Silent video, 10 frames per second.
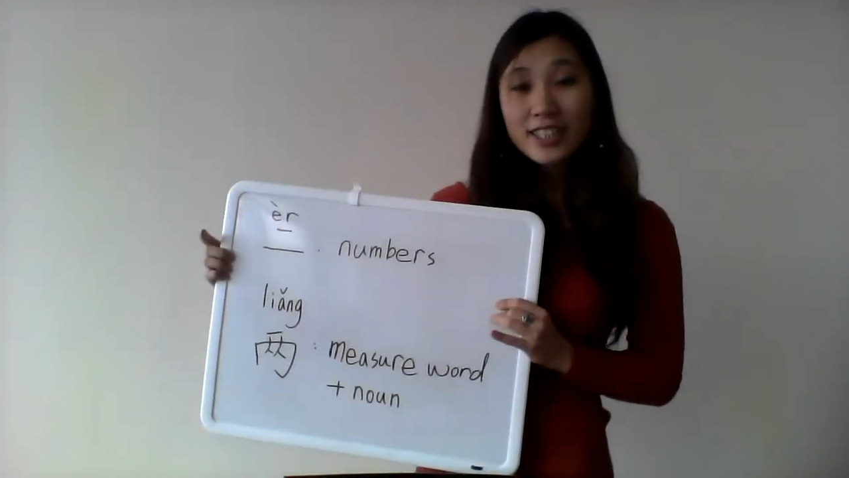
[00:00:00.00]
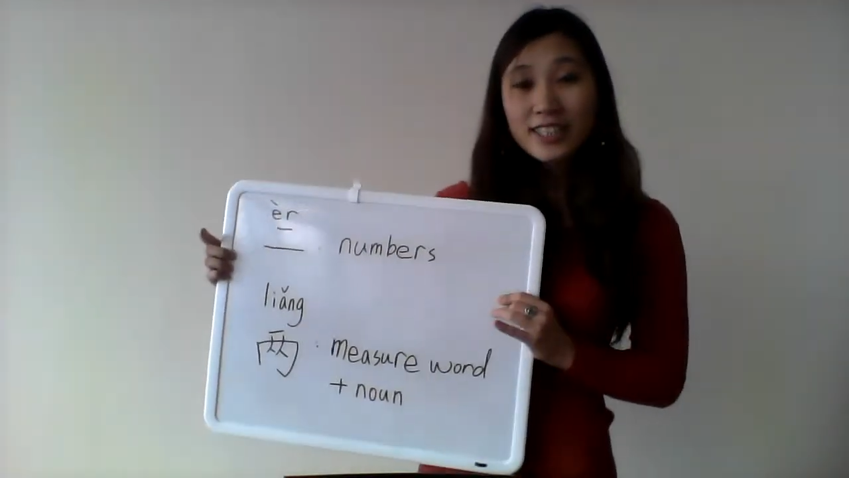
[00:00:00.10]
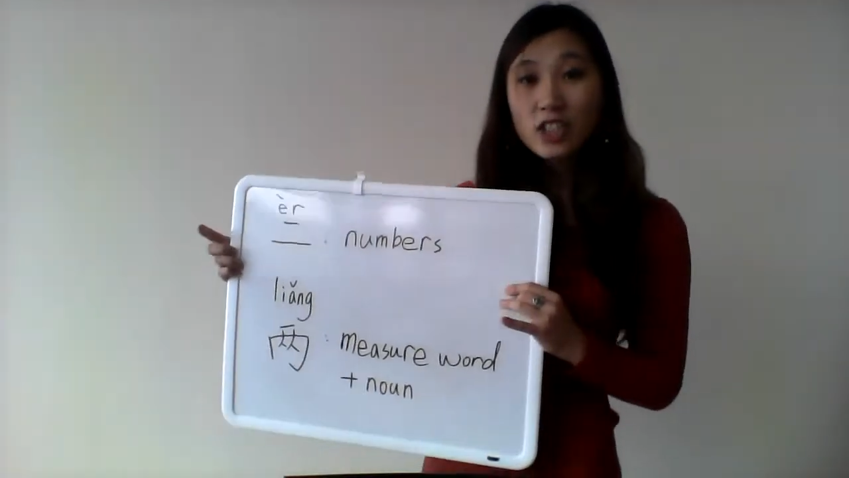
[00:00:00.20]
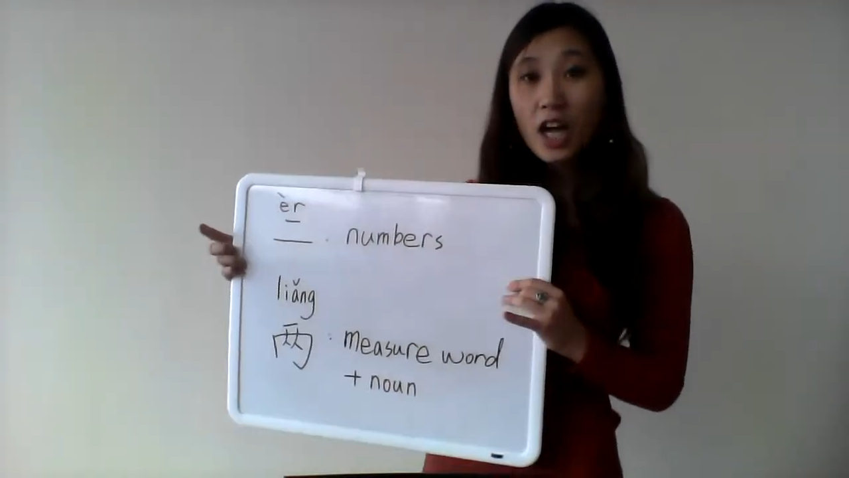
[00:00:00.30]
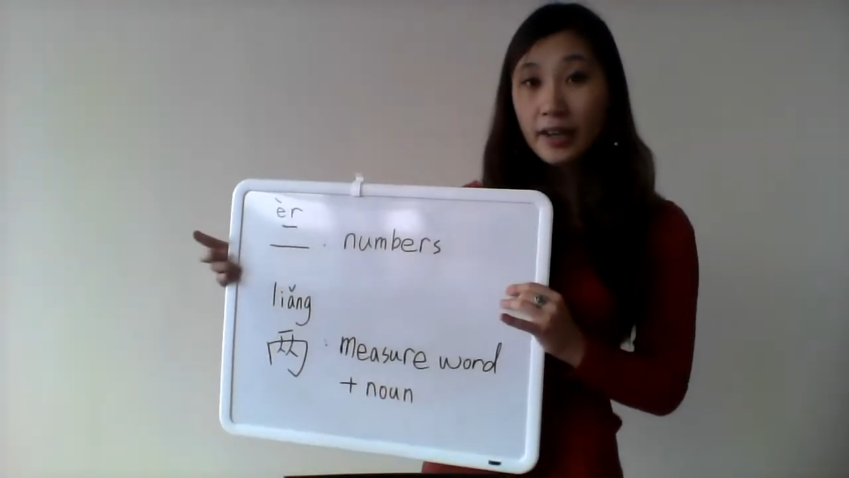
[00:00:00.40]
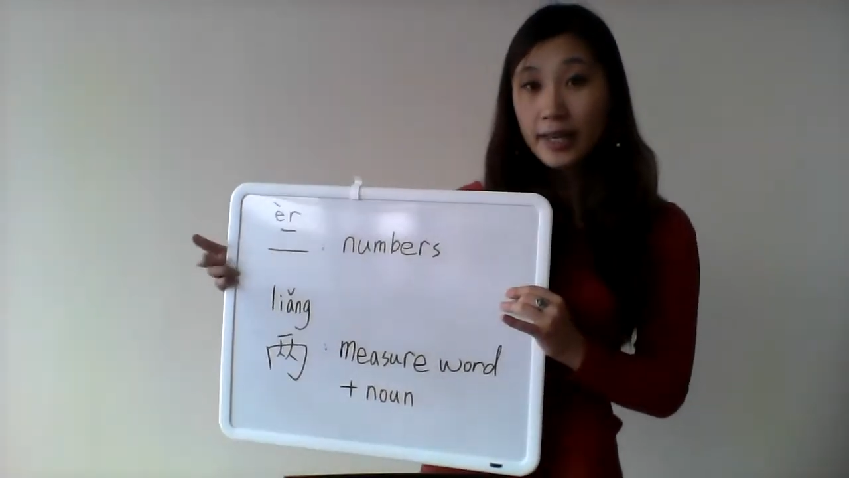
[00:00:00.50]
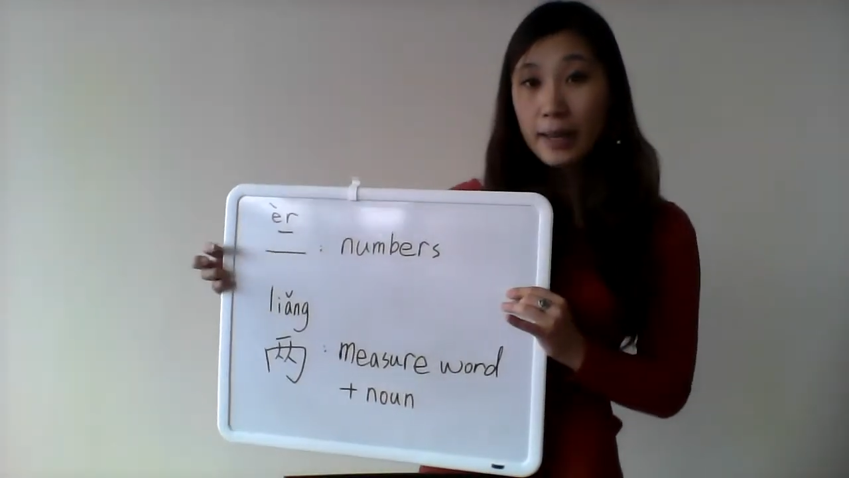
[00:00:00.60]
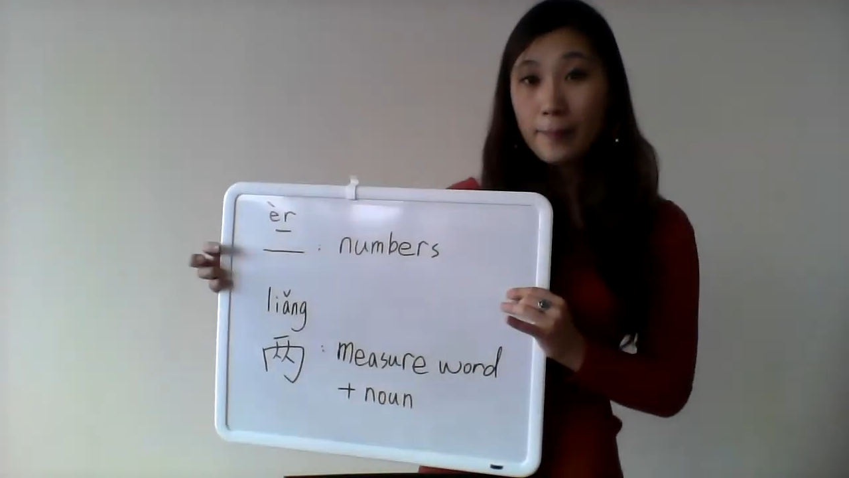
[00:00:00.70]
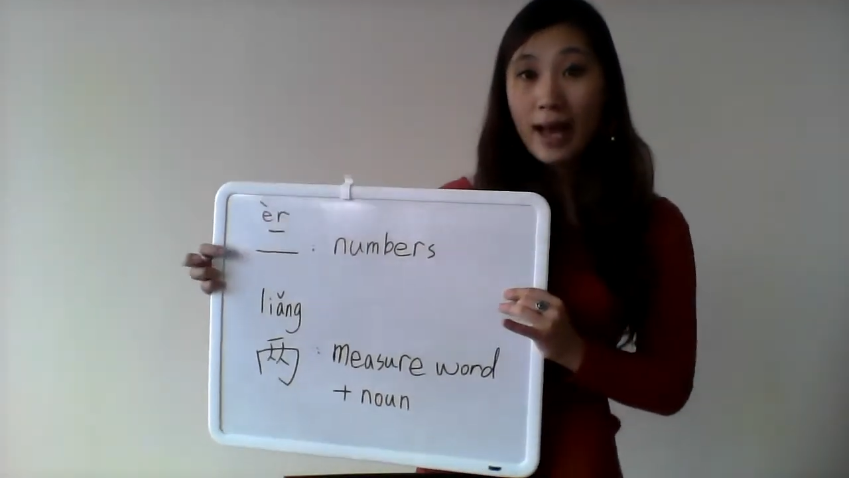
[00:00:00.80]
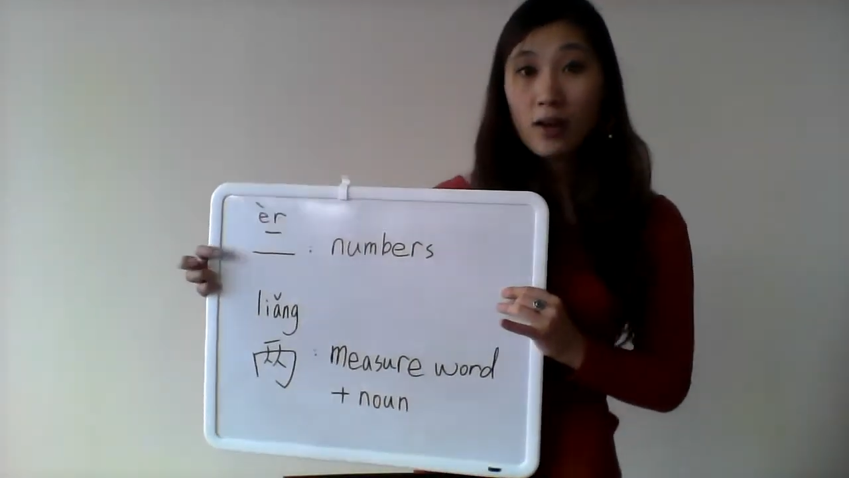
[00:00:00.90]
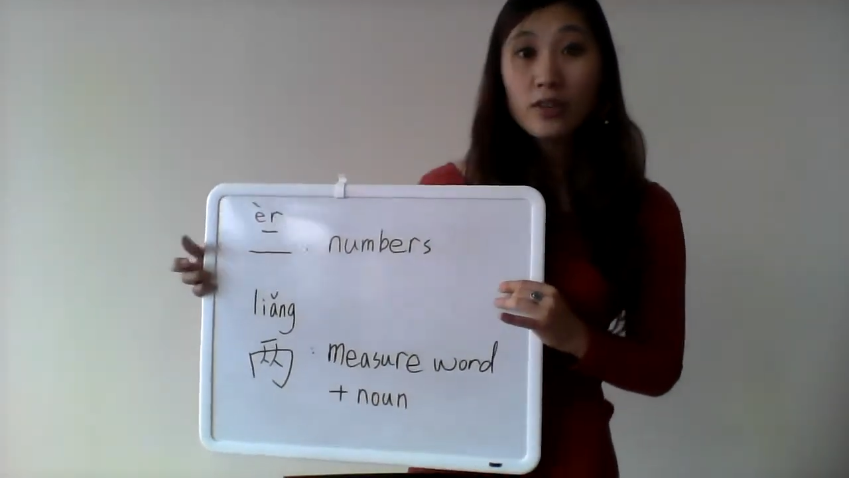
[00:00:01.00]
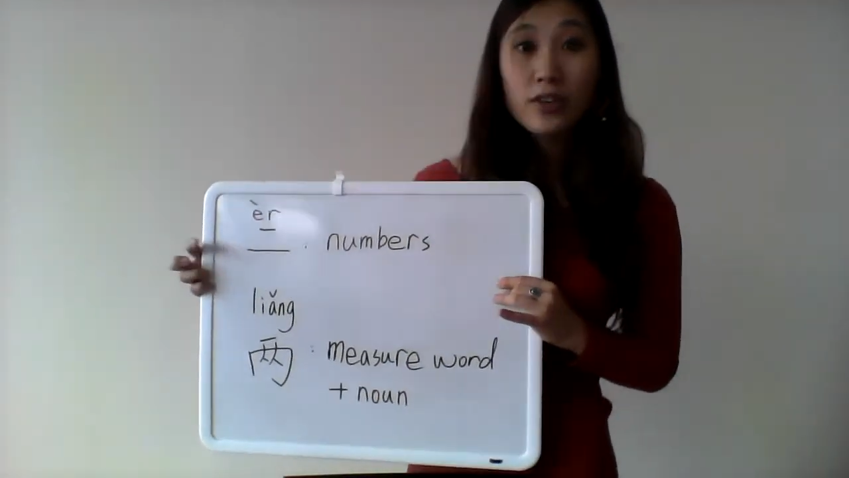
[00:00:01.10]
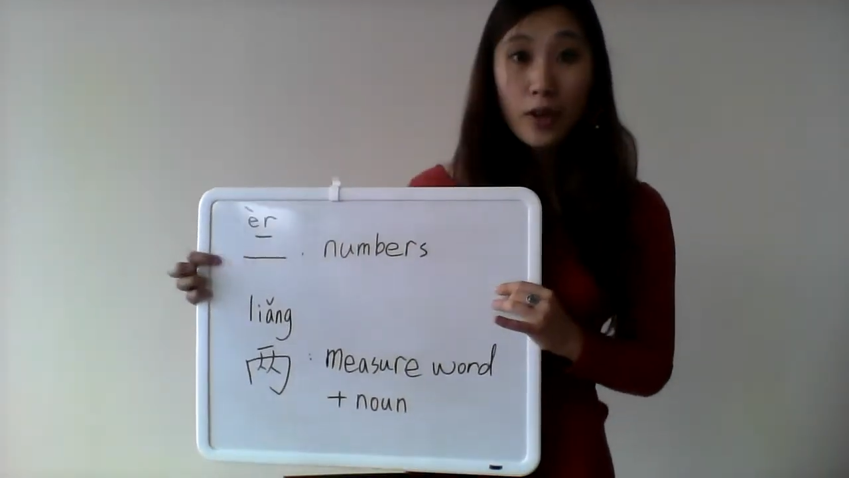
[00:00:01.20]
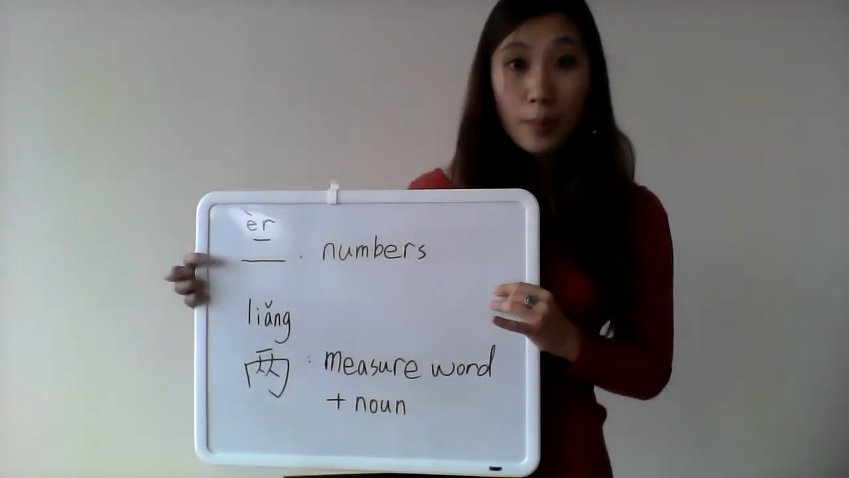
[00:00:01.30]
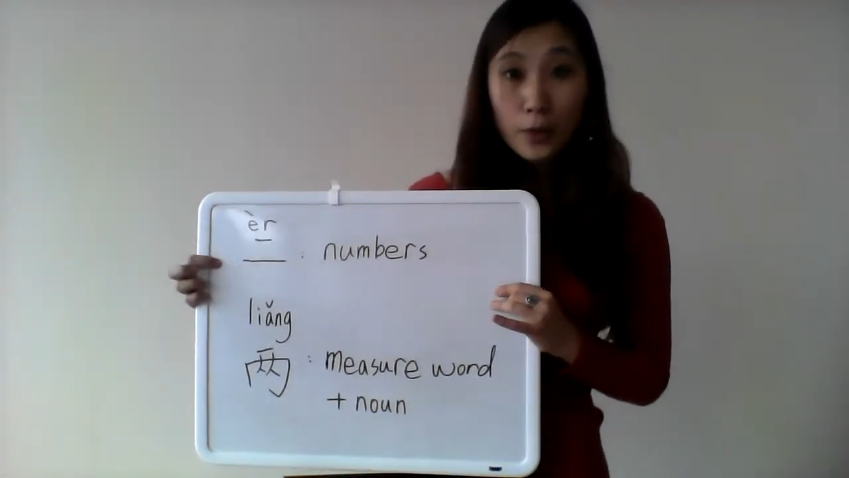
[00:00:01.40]
talking about
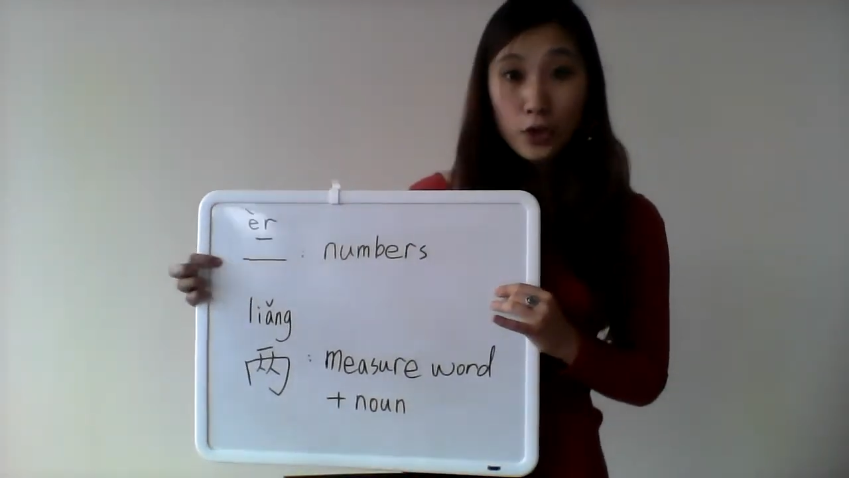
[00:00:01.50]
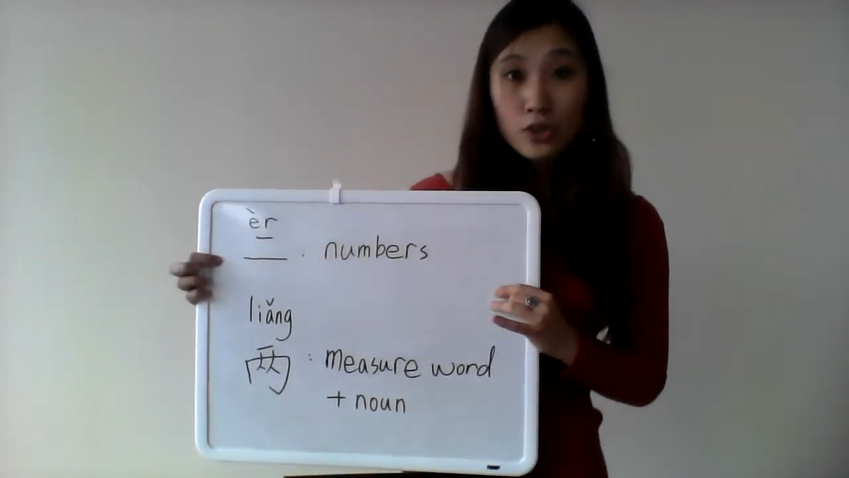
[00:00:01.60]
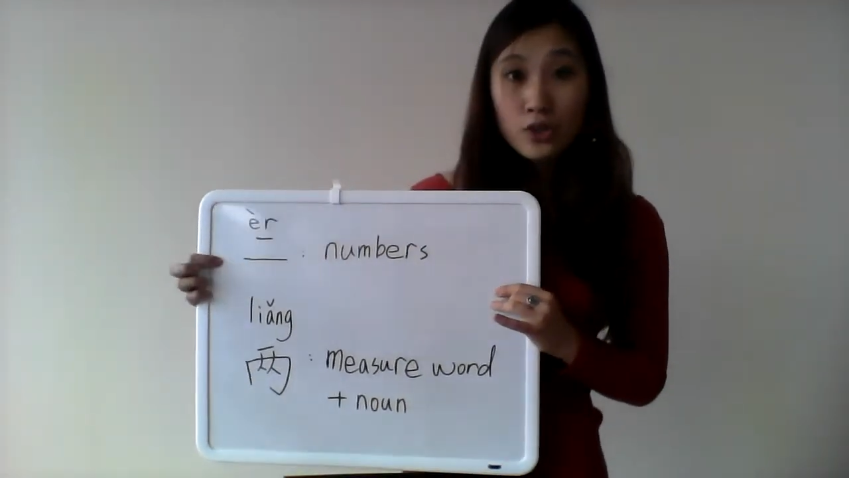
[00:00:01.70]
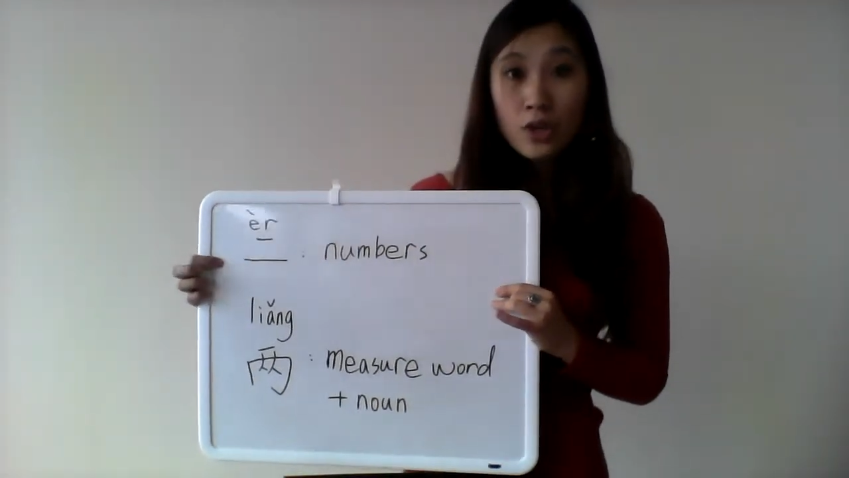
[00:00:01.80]
numbers,